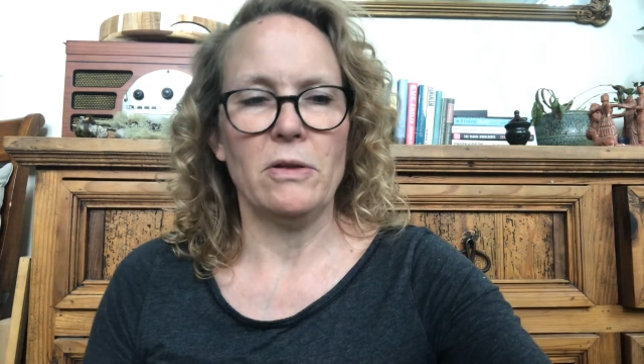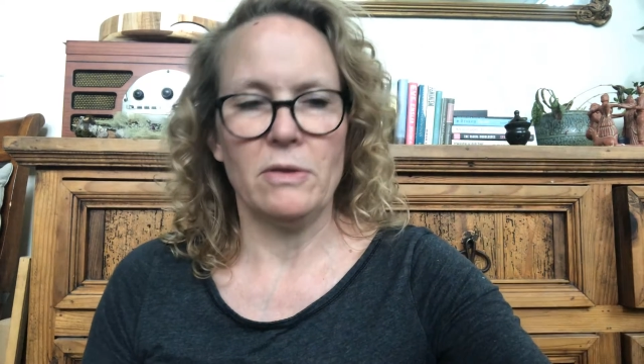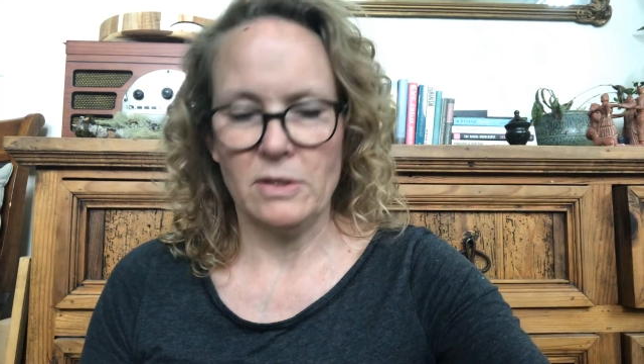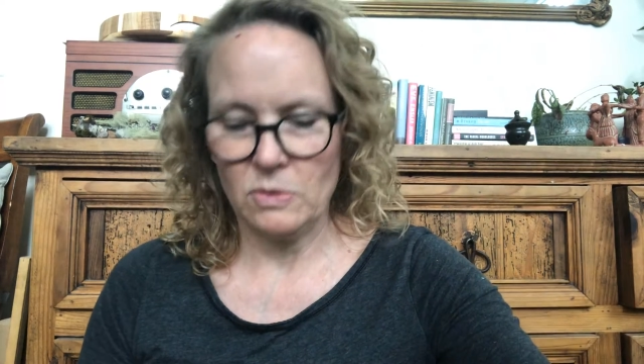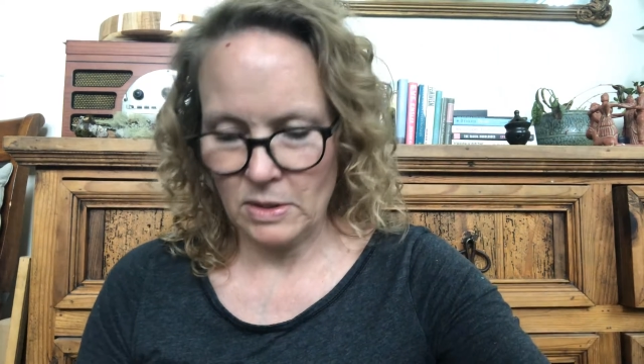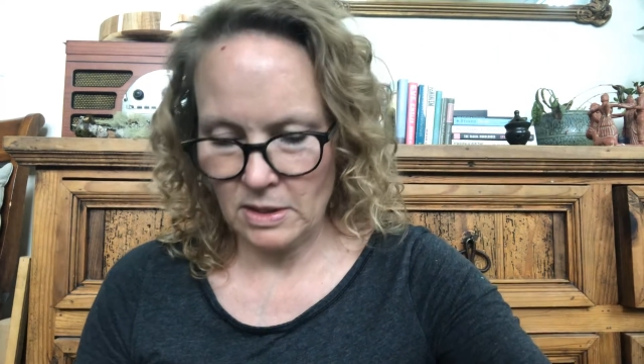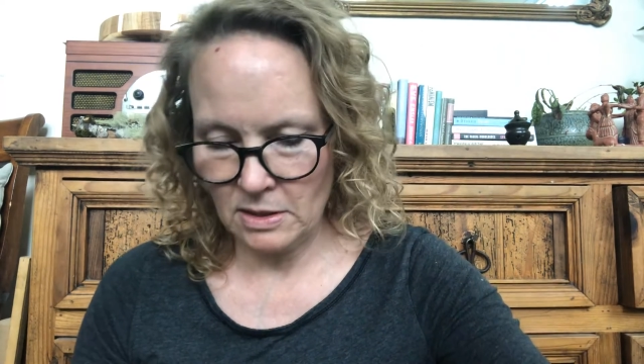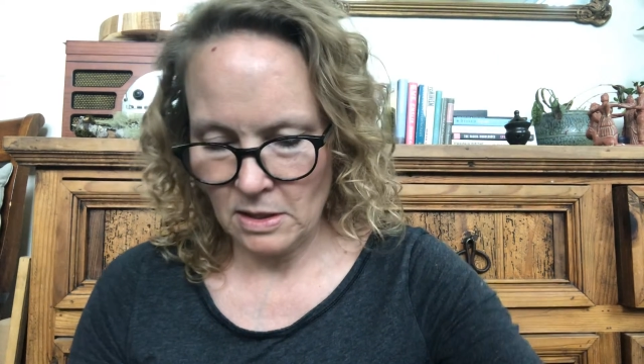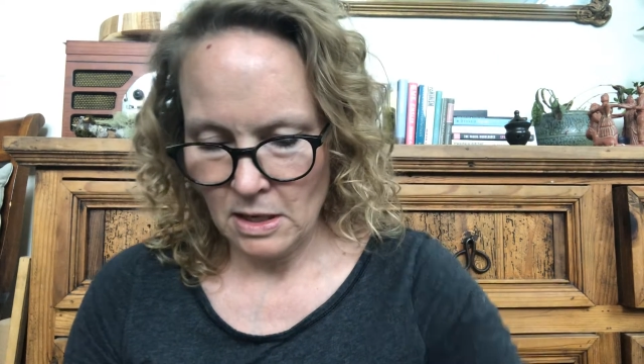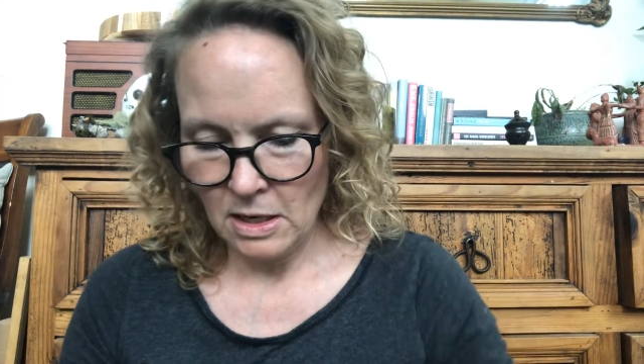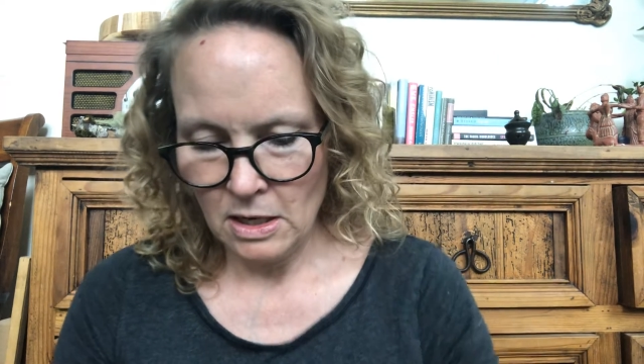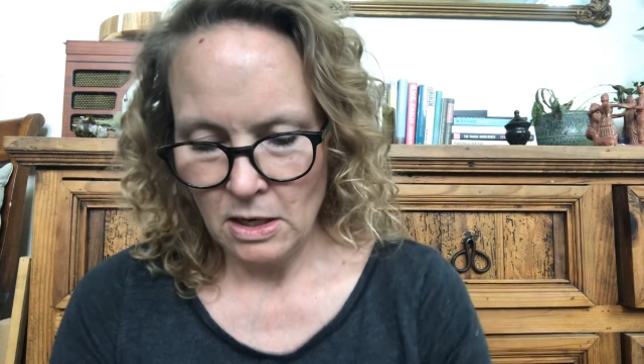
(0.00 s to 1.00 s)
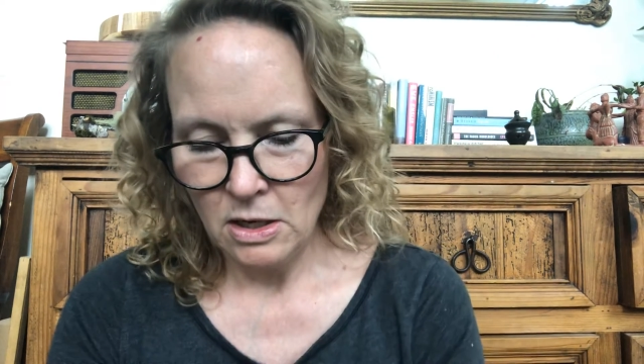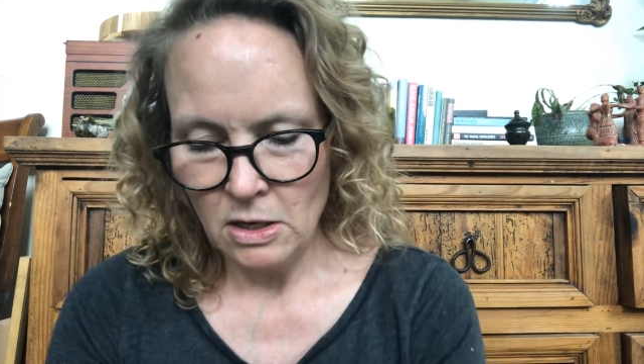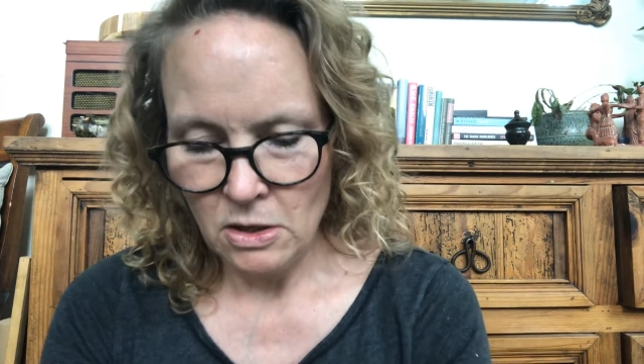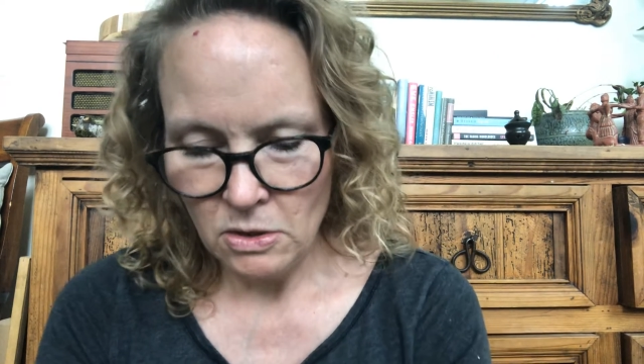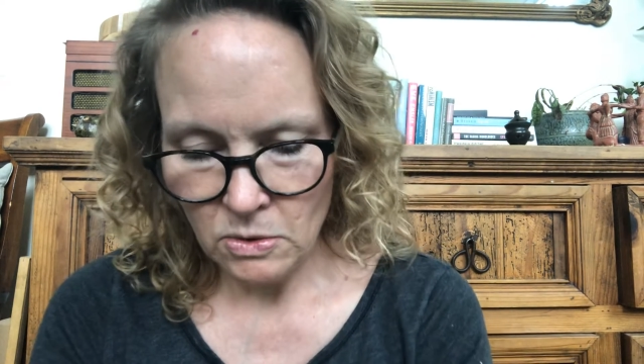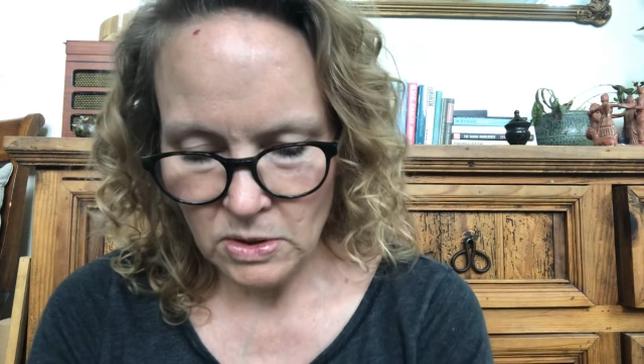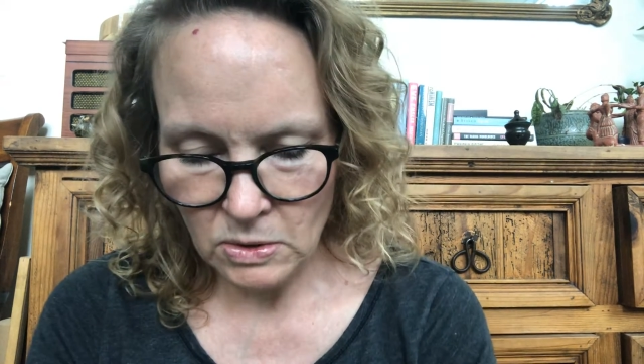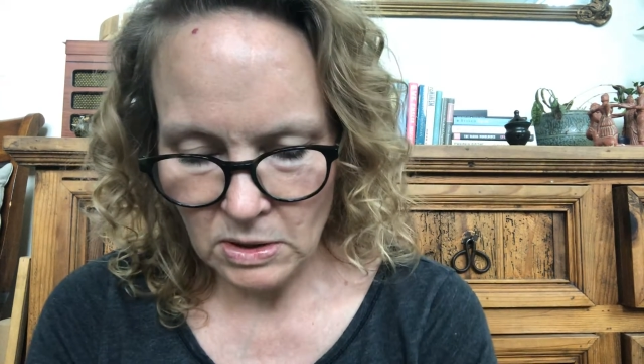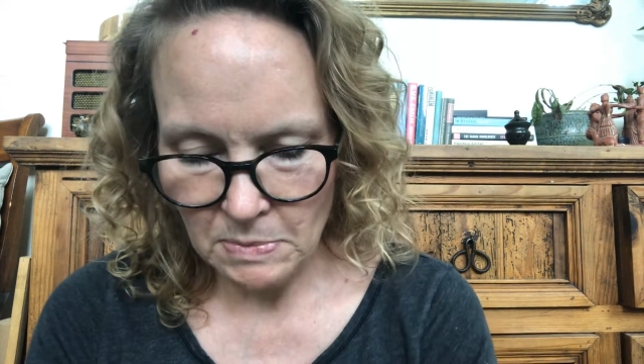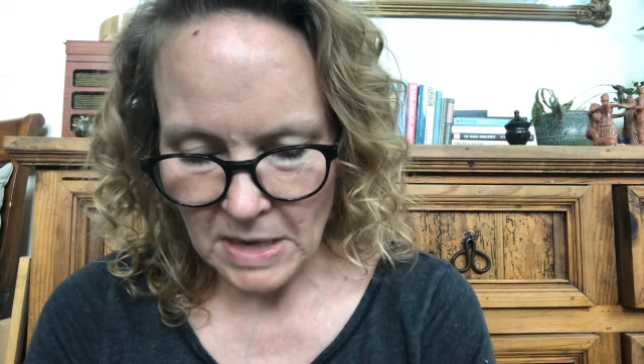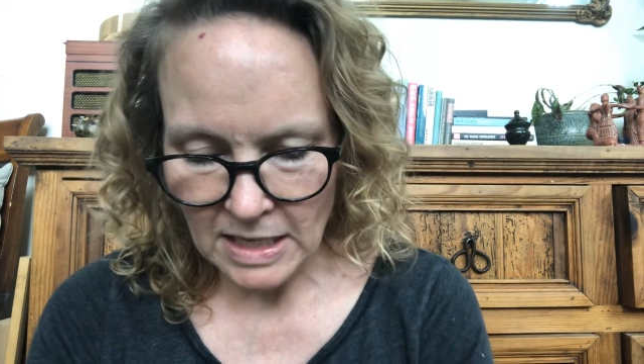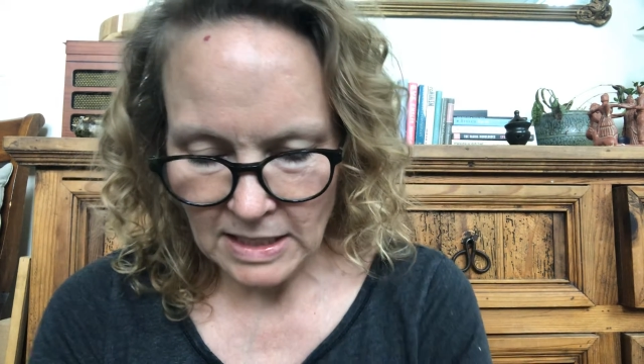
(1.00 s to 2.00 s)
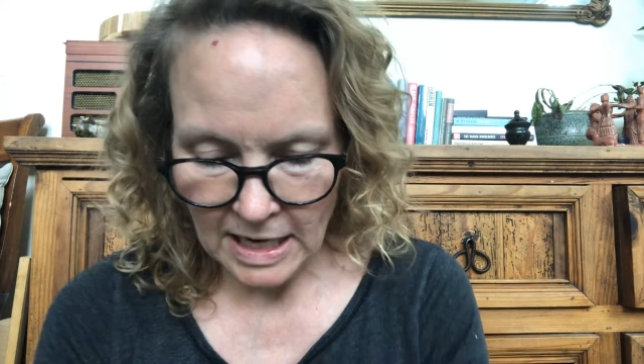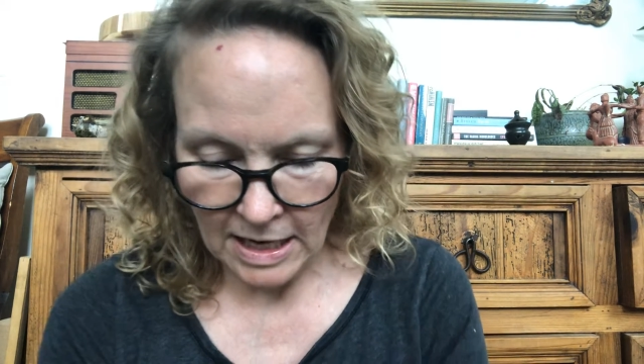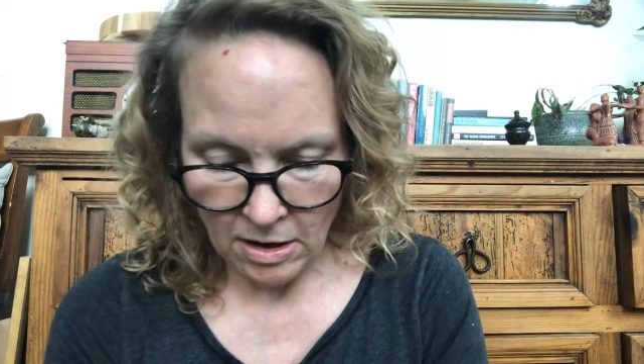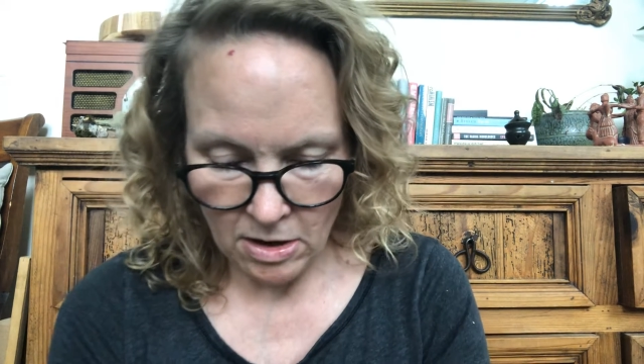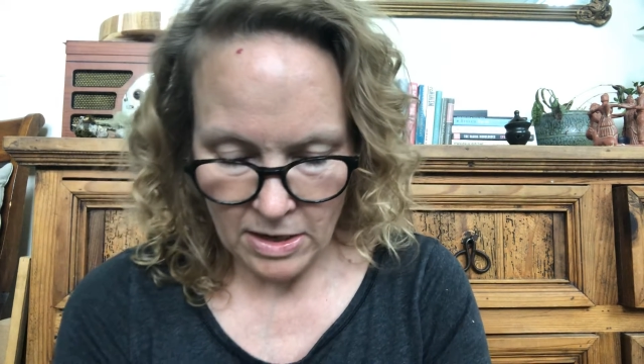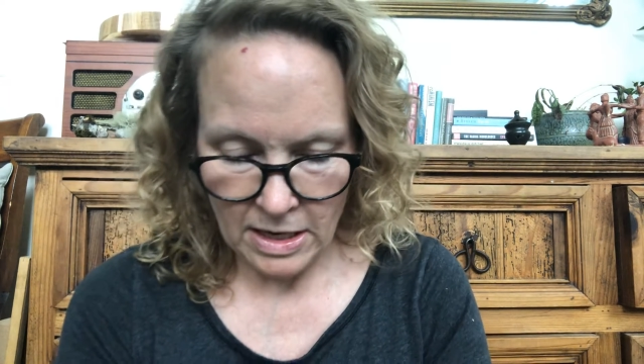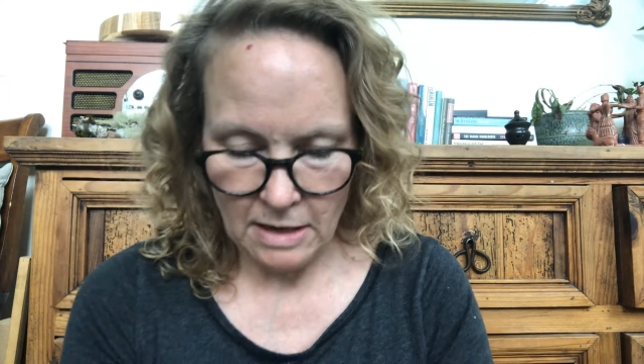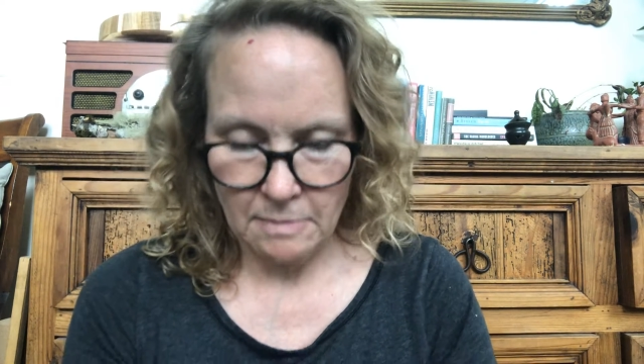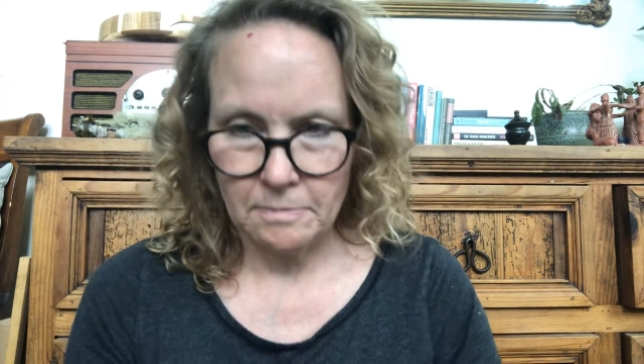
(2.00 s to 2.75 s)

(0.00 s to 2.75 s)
This was my take on it.